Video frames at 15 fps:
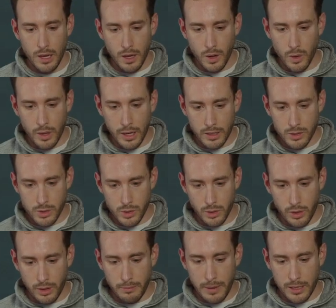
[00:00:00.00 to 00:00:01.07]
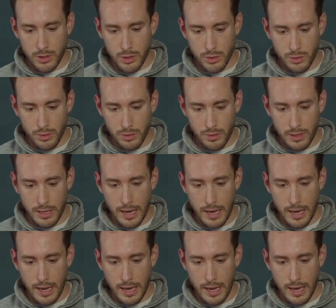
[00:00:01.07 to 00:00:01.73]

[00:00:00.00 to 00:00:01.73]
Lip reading: Okay, so going back to the